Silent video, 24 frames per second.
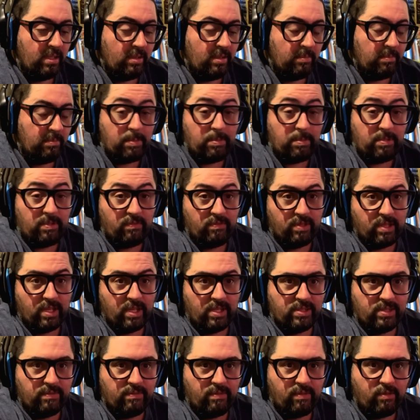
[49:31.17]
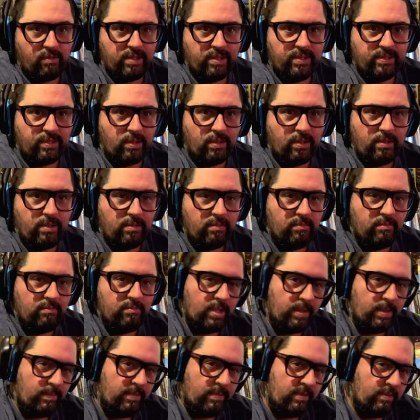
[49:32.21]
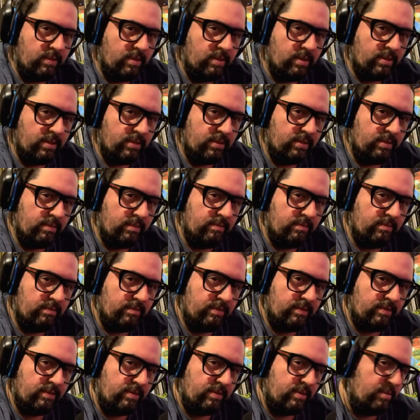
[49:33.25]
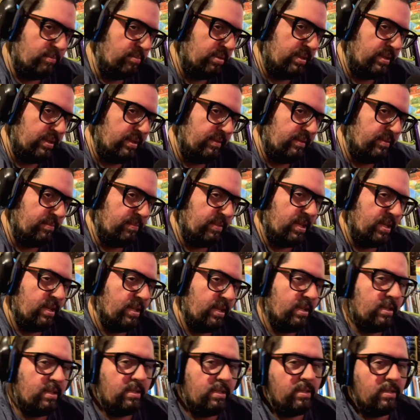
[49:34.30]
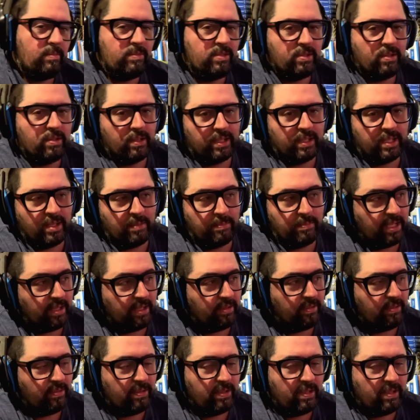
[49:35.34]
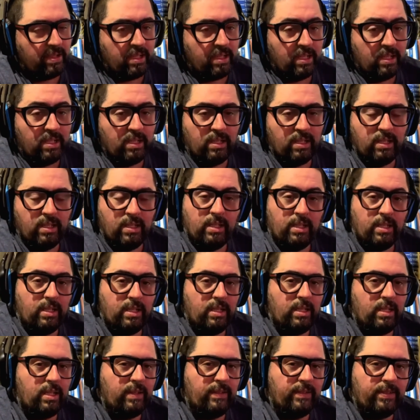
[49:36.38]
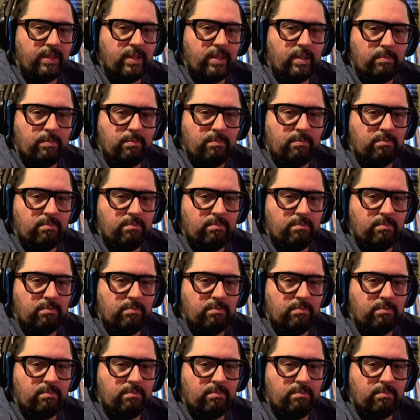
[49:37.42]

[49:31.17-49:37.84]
Maybe you guys have already started. Maybe you guys have started playing some games. You got a campaign going. Hit us up.